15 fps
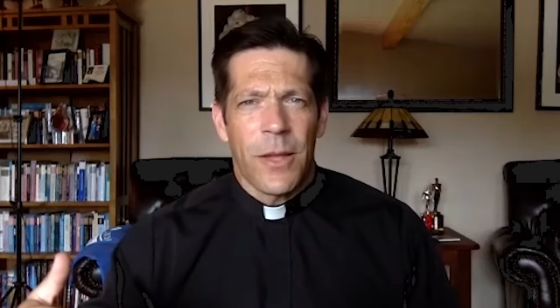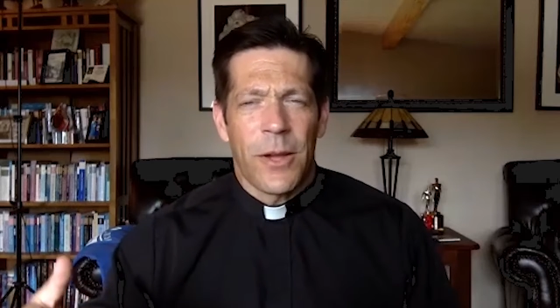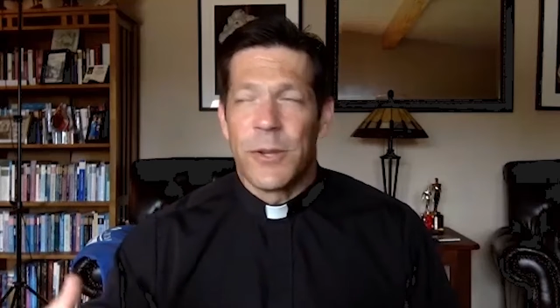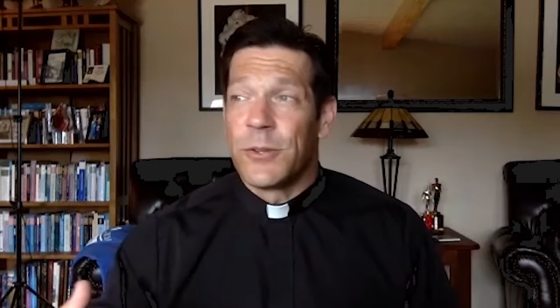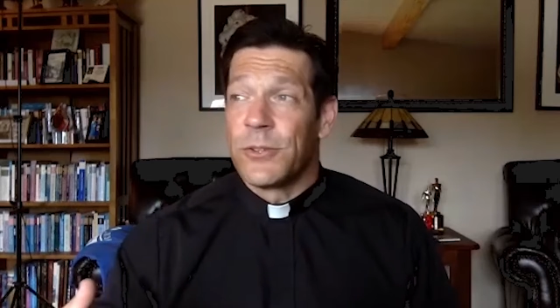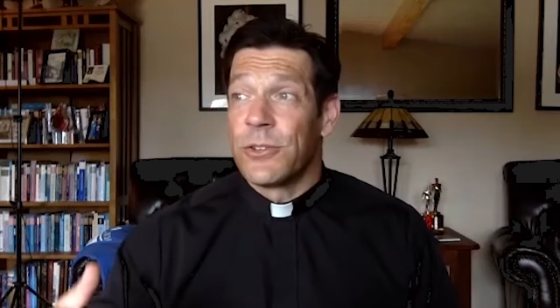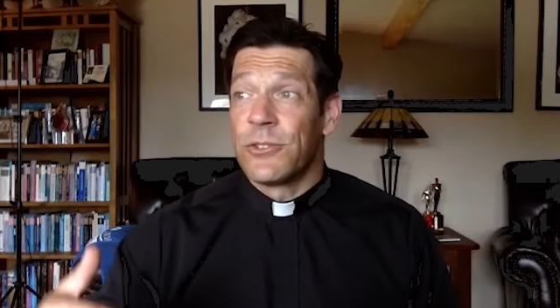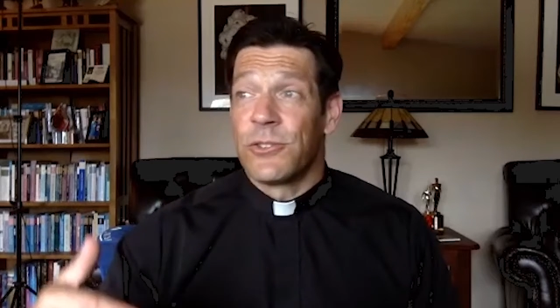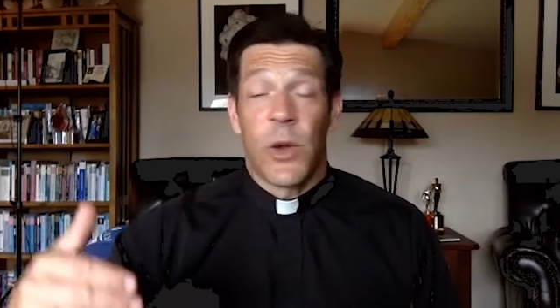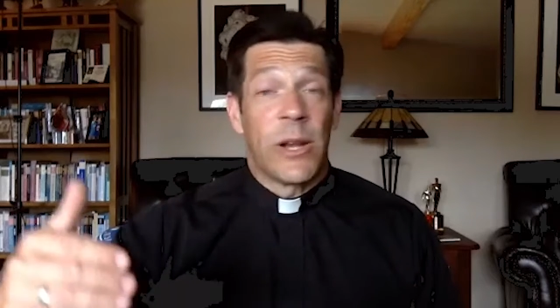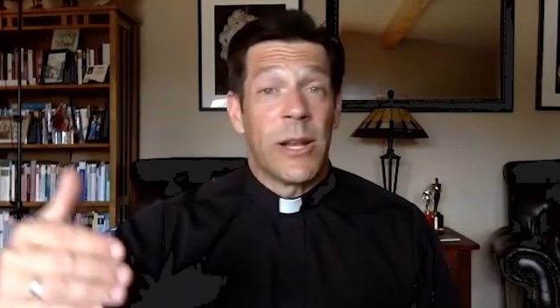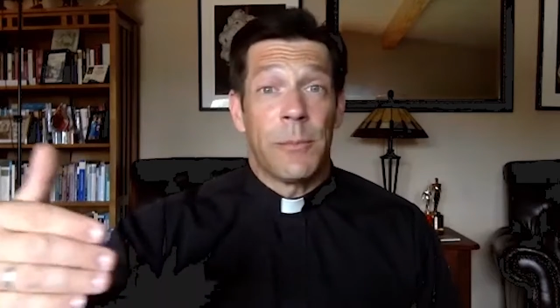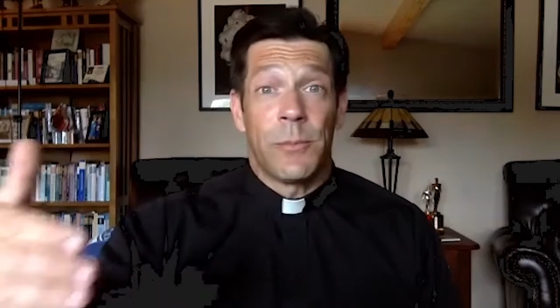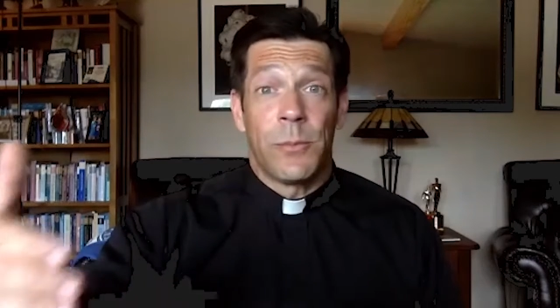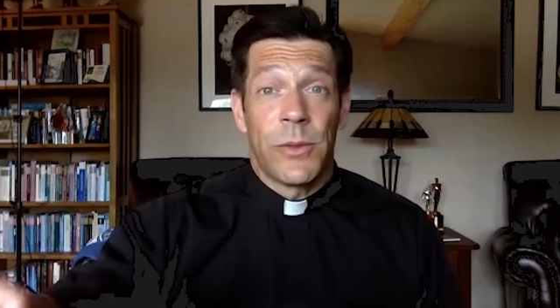you
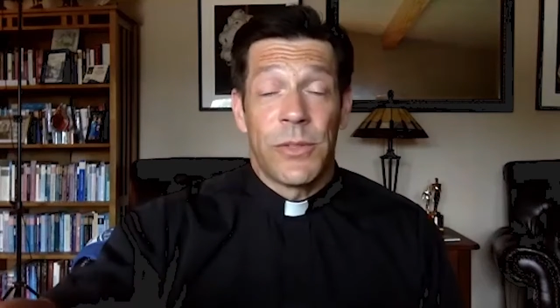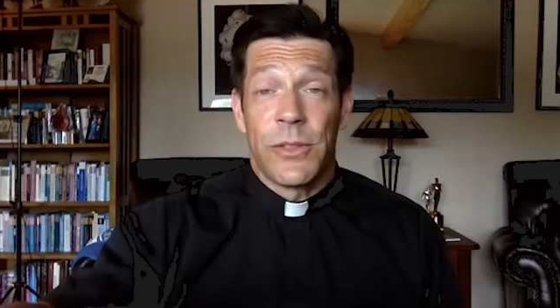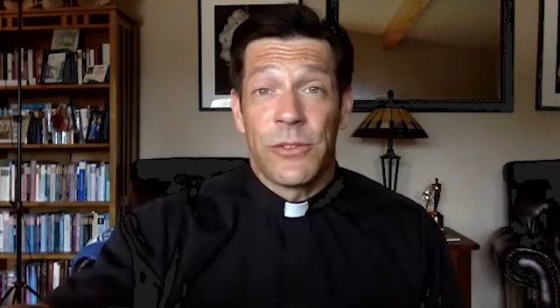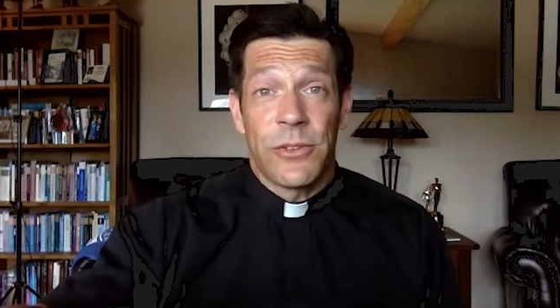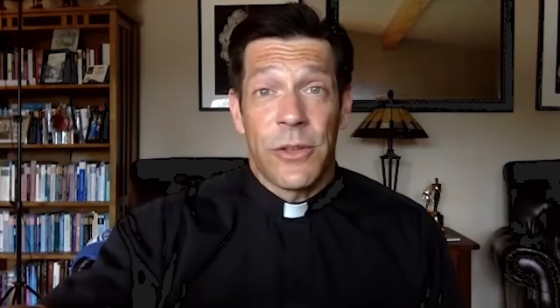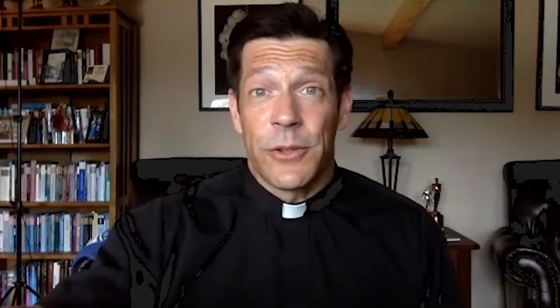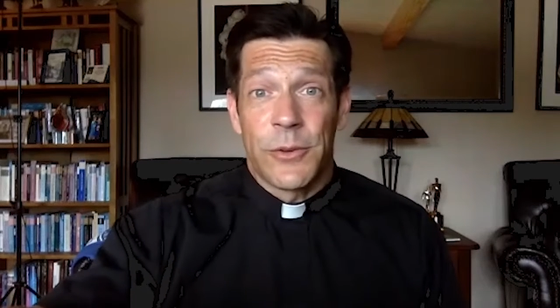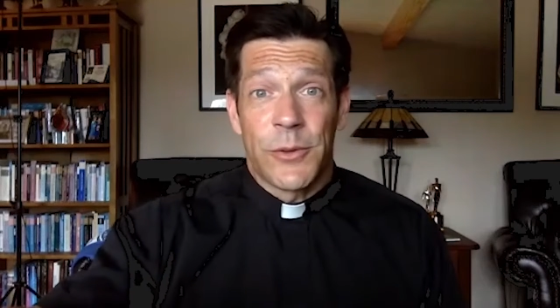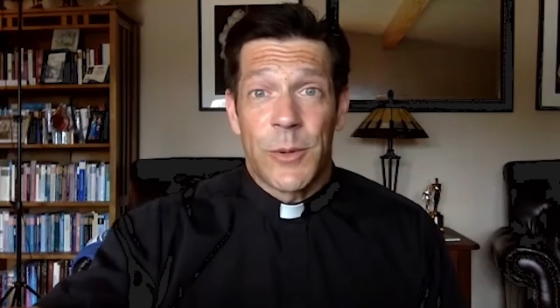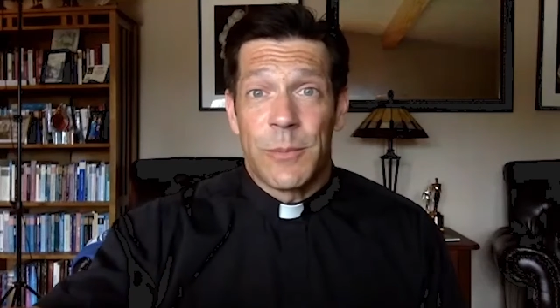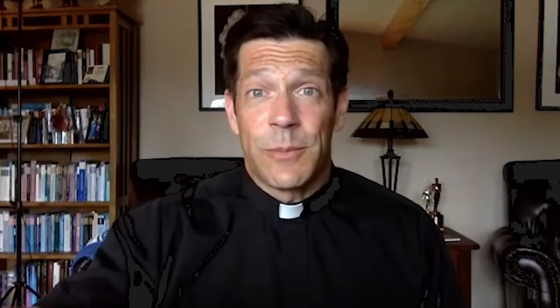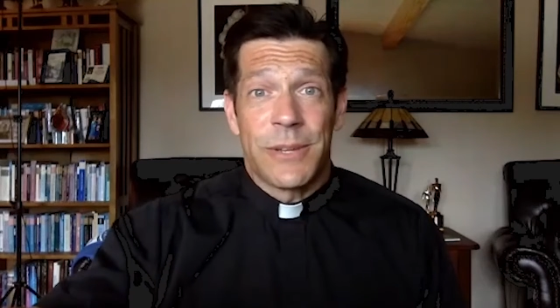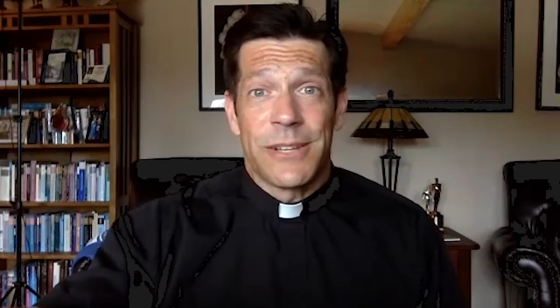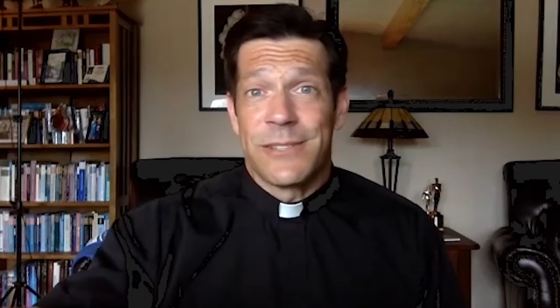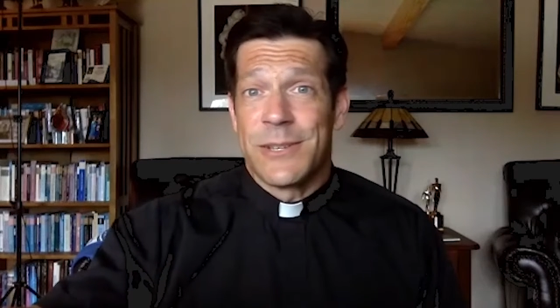join up with this other
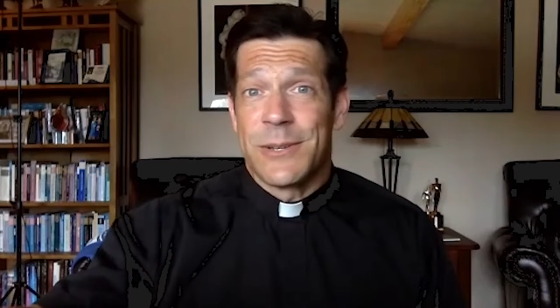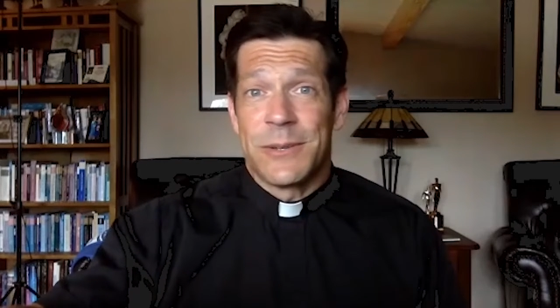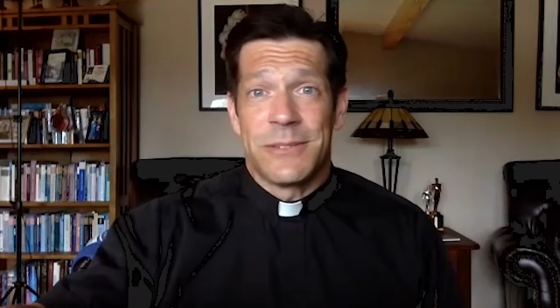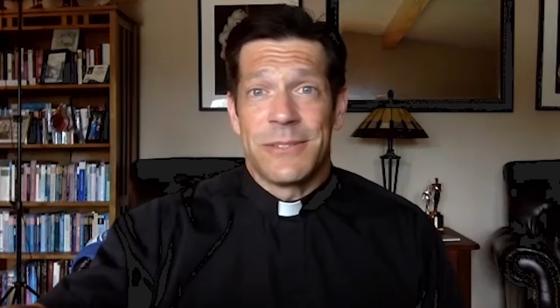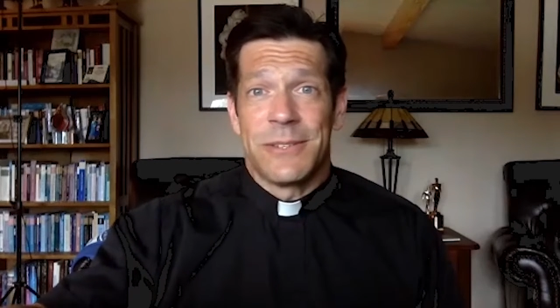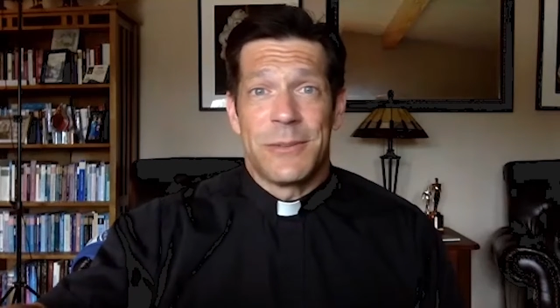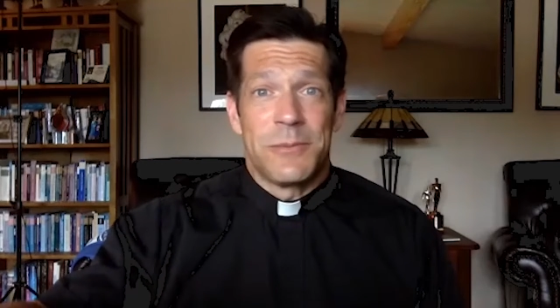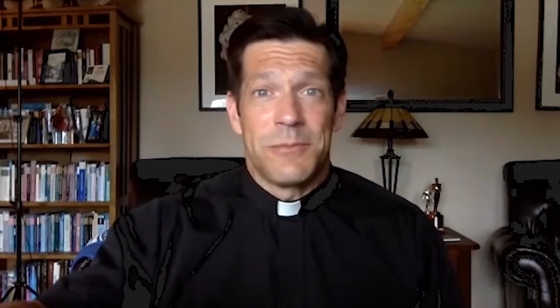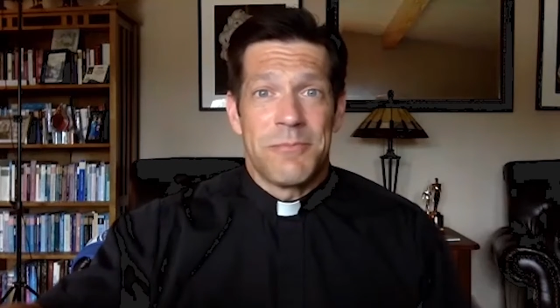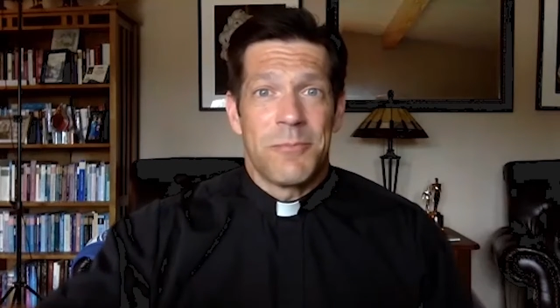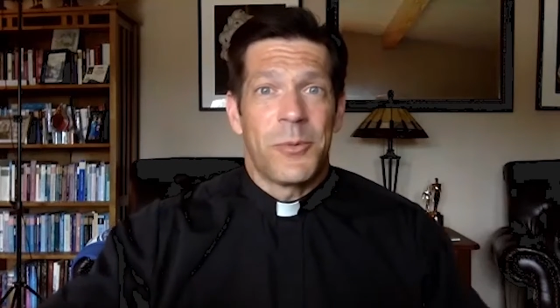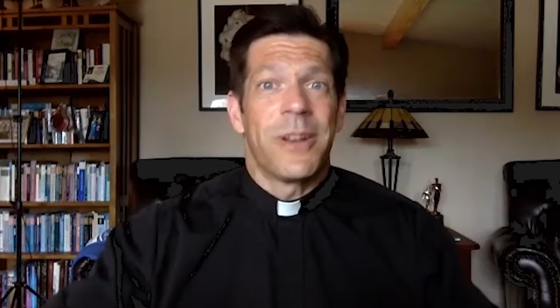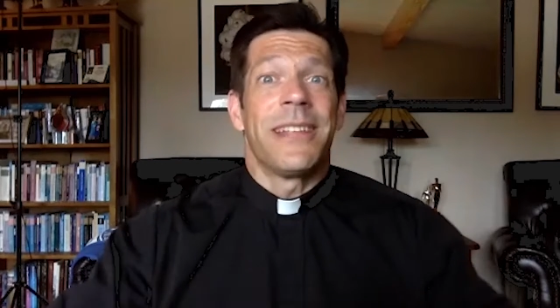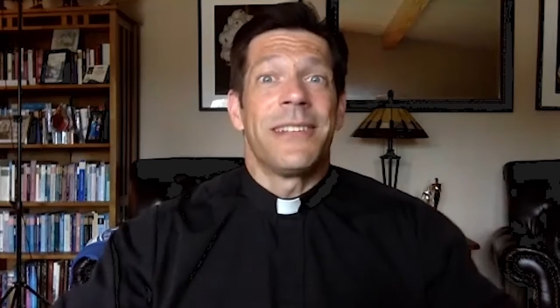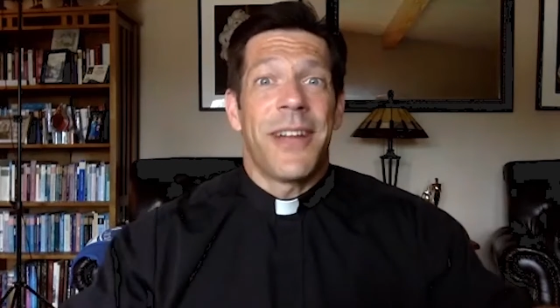group because you you
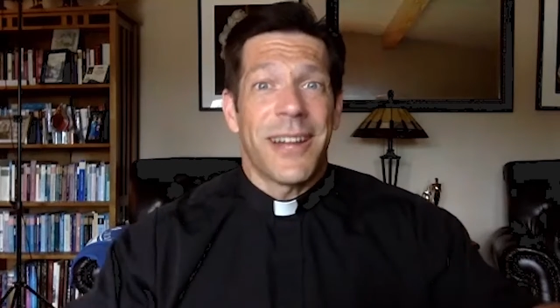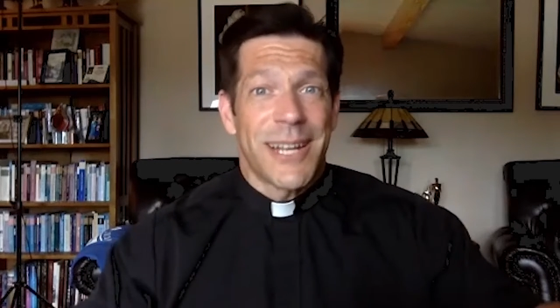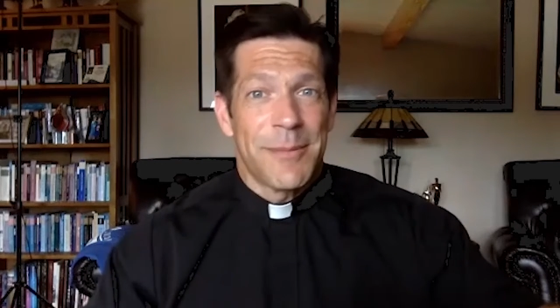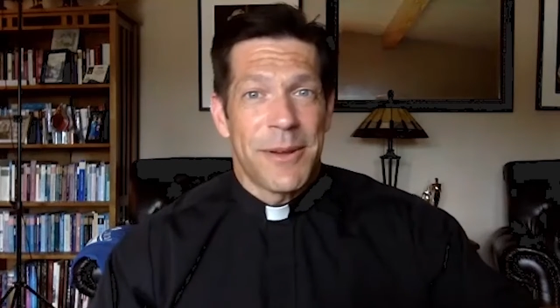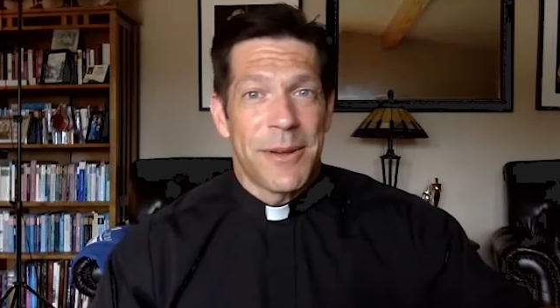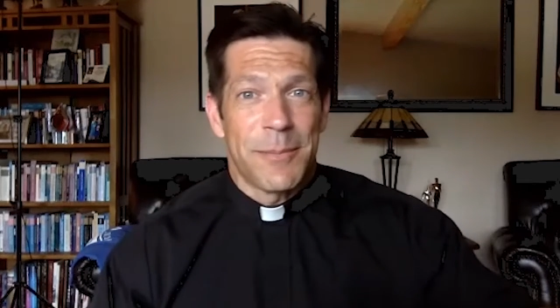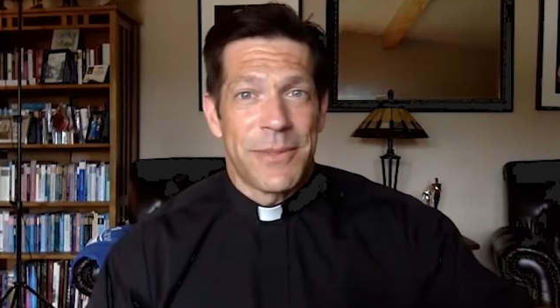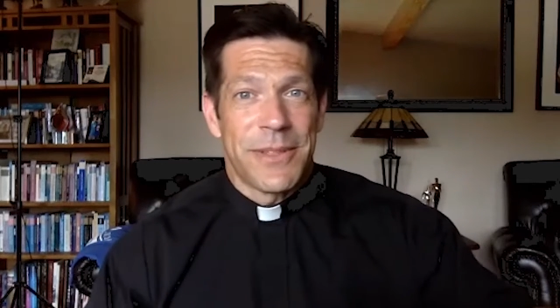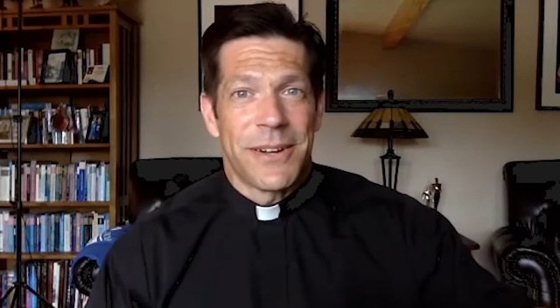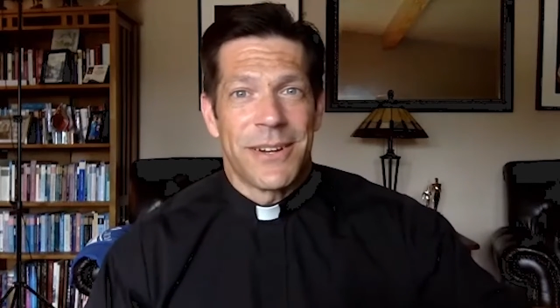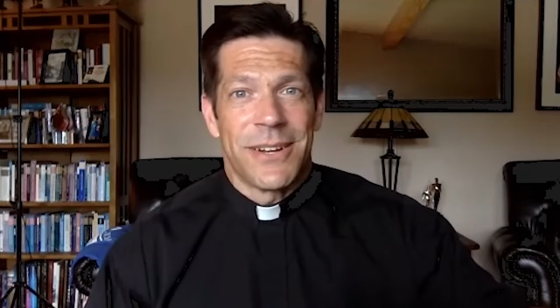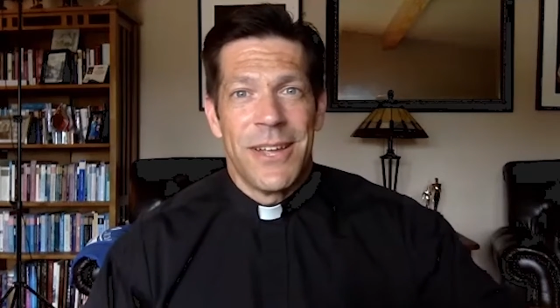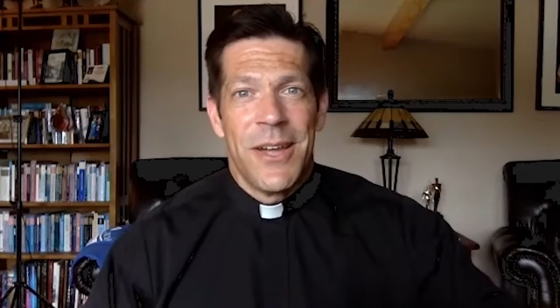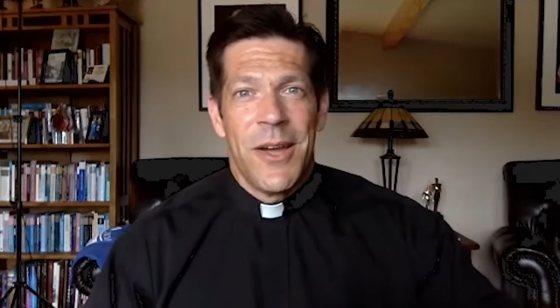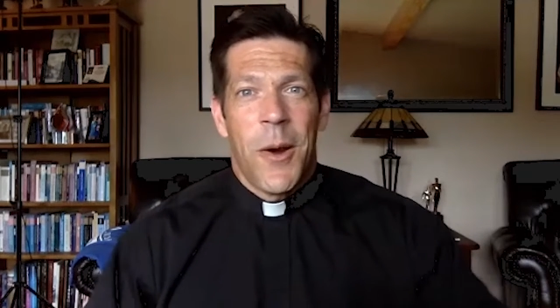what are they talking about up there?